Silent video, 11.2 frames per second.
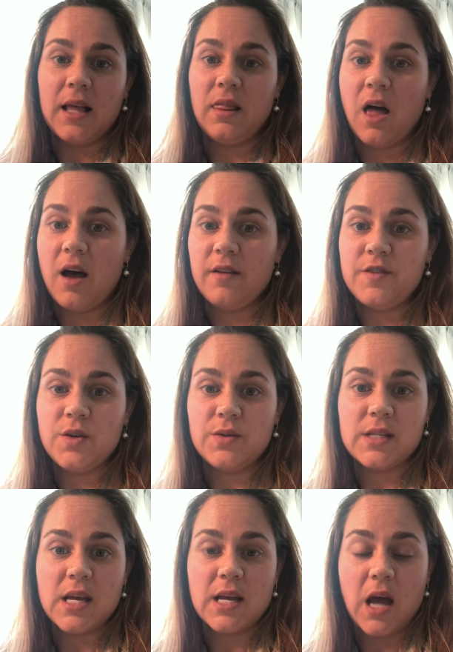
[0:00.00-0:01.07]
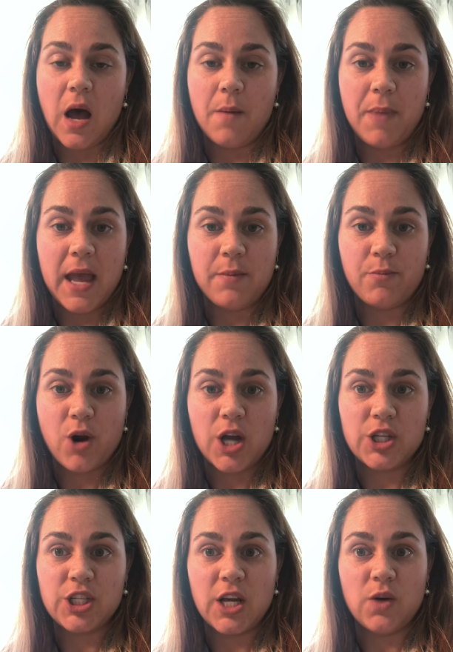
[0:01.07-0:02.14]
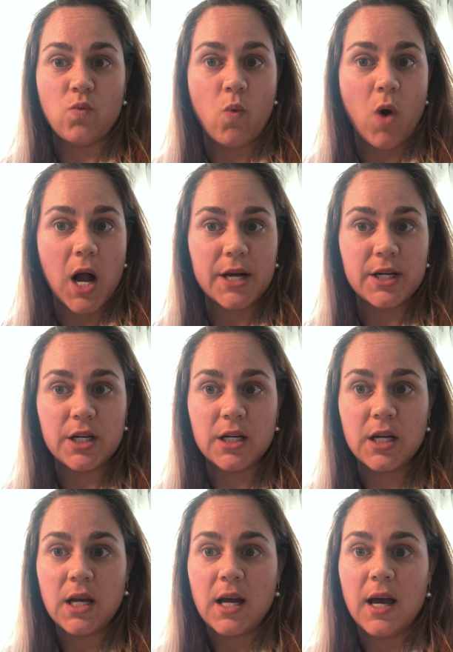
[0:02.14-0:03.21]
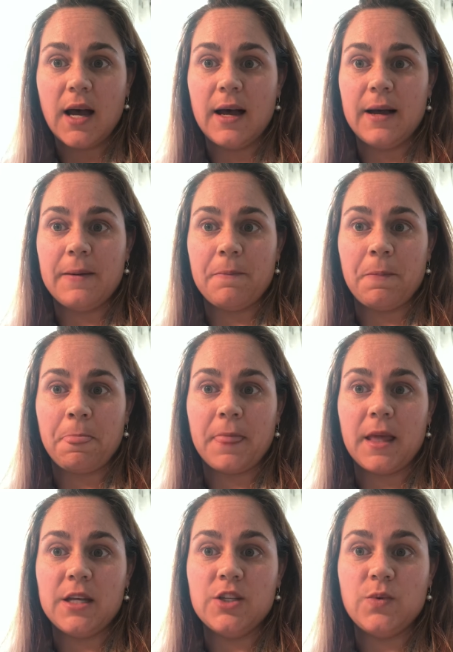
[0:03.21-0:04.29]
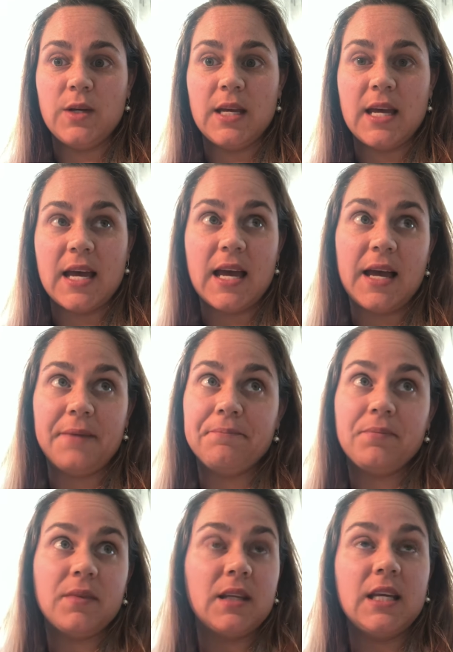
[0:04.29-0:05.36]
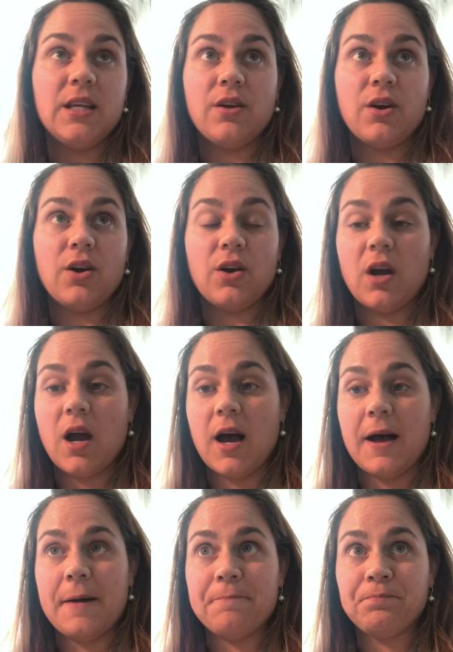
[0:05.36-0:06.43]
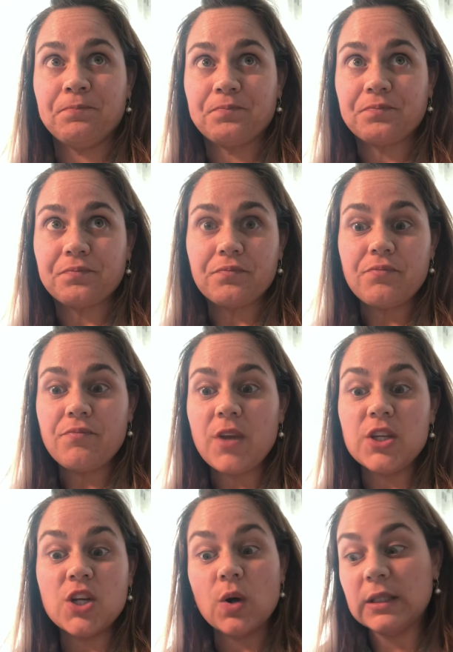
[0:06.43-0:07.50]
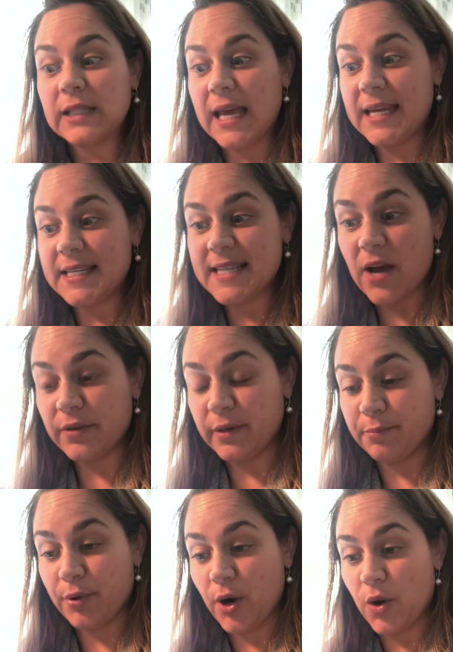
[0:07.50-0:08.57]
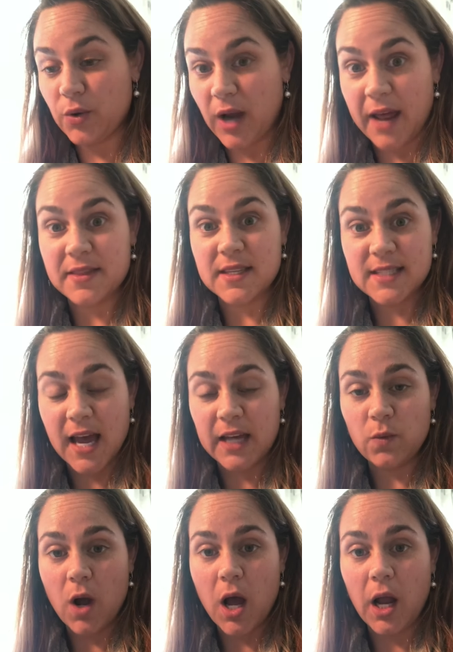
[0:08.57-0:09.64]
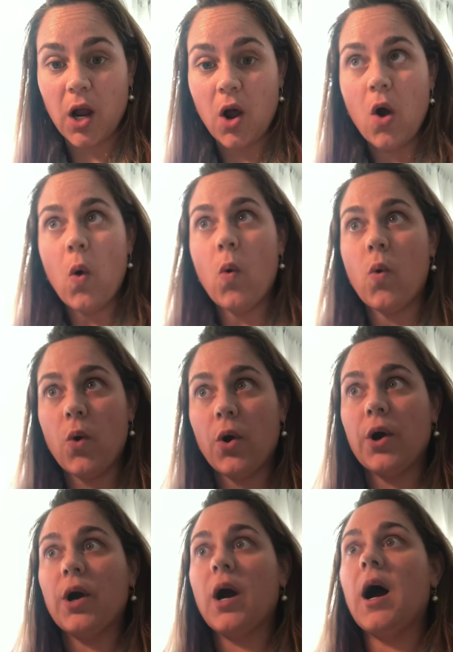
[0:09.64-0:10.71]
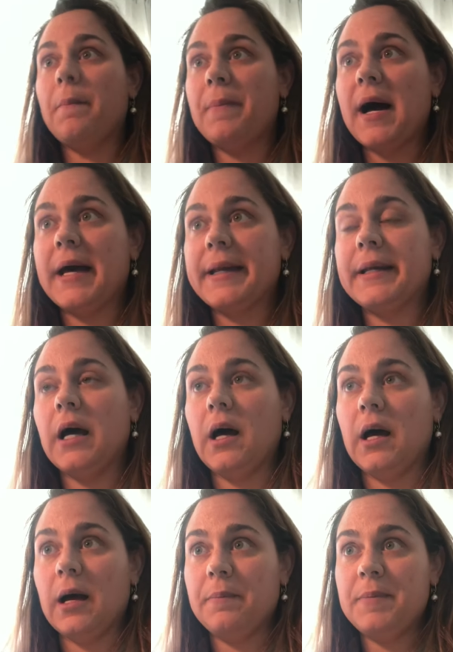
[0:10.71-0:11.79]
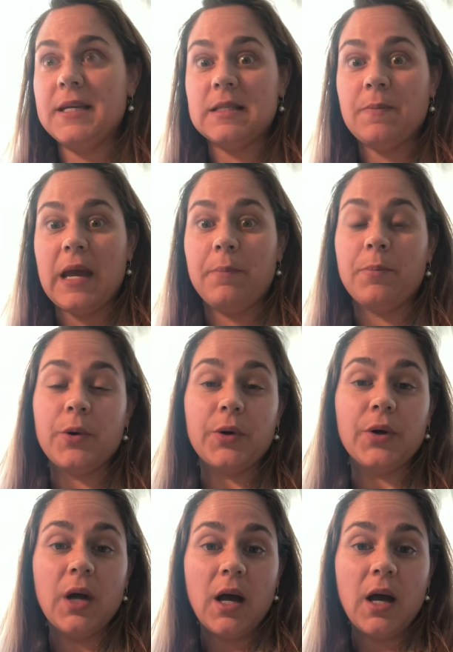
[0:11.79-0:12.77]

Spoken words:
love using a paintbrush and water and doing it either laying down and prone on the sidewalk or up on a piece of paper.